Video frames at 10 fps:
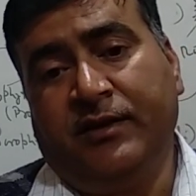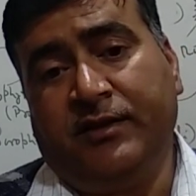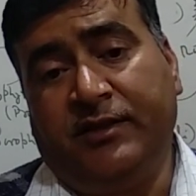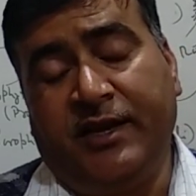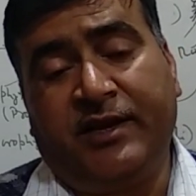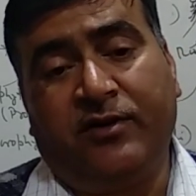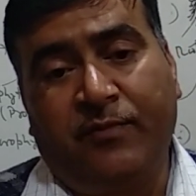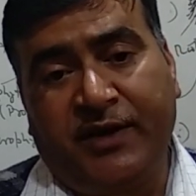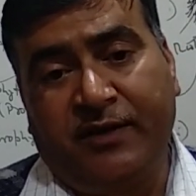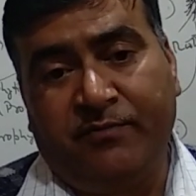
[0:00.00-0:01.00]
the
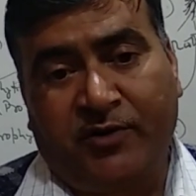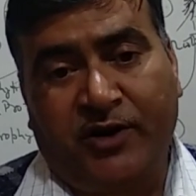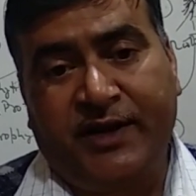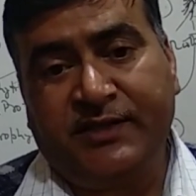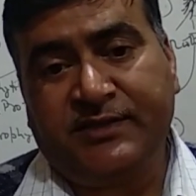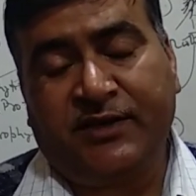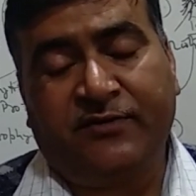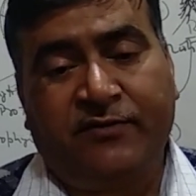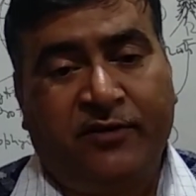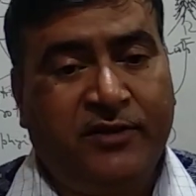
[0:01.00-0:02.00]
economic importance
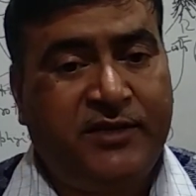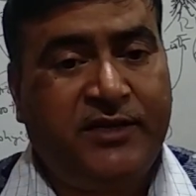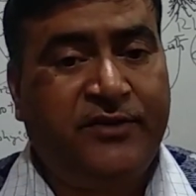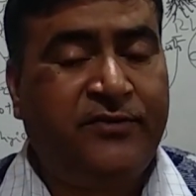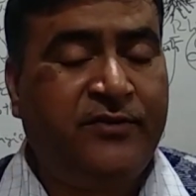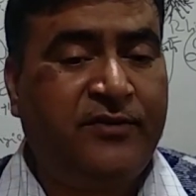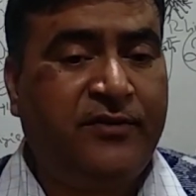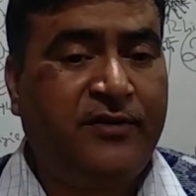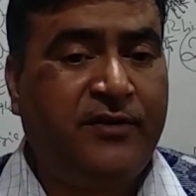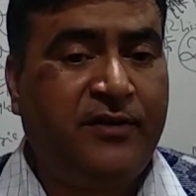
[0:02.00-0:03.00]
of all these
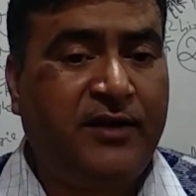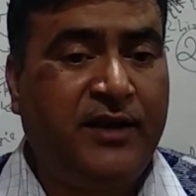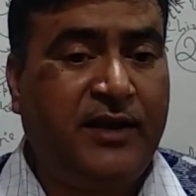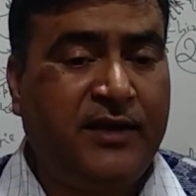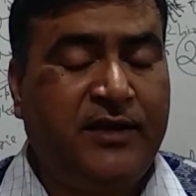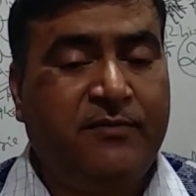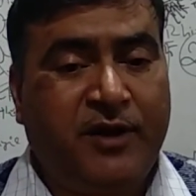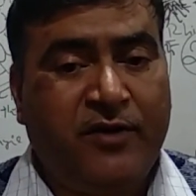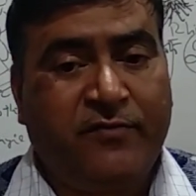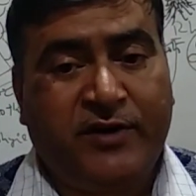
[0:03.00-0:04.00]
algae,
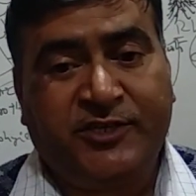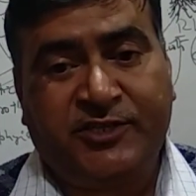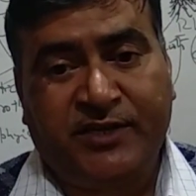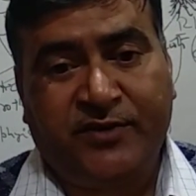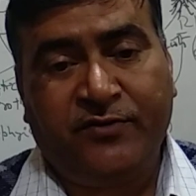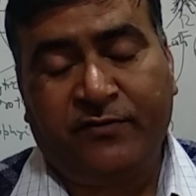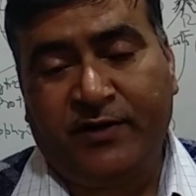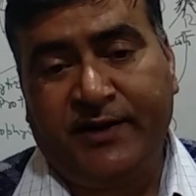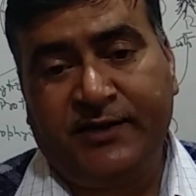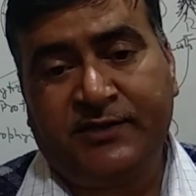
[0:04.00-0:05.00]
bryophytes,
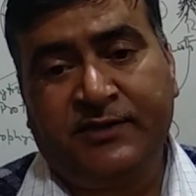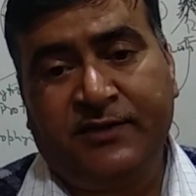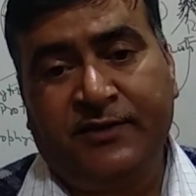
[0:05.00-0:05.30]
pteridophytes.